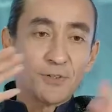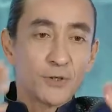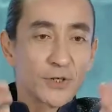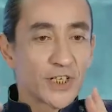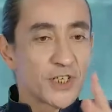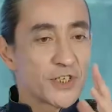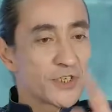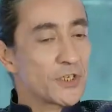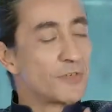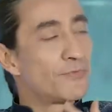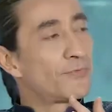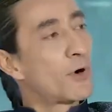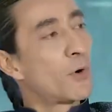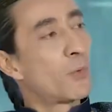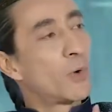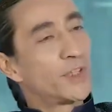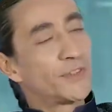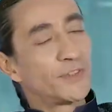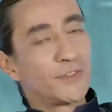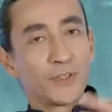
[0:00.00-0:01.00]
best location
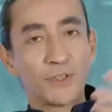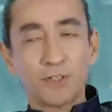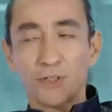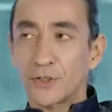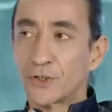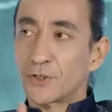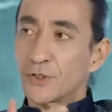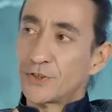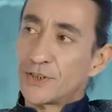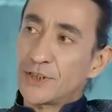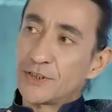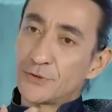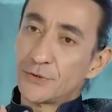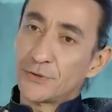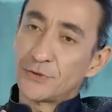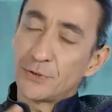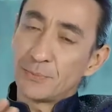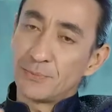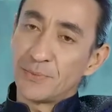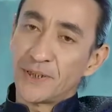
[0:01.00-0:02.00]
for water according
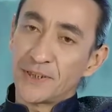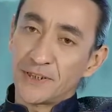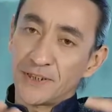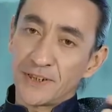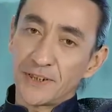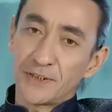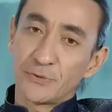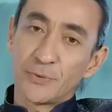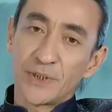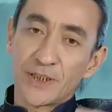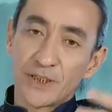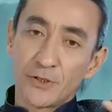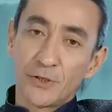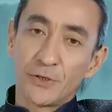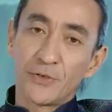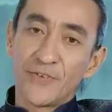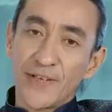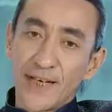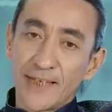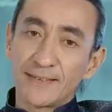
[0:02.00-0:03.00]
to the period, we
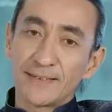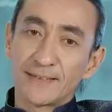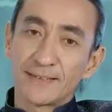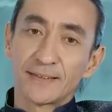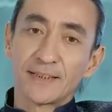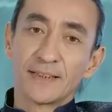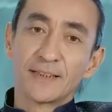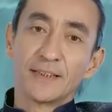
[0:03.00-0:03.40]
call that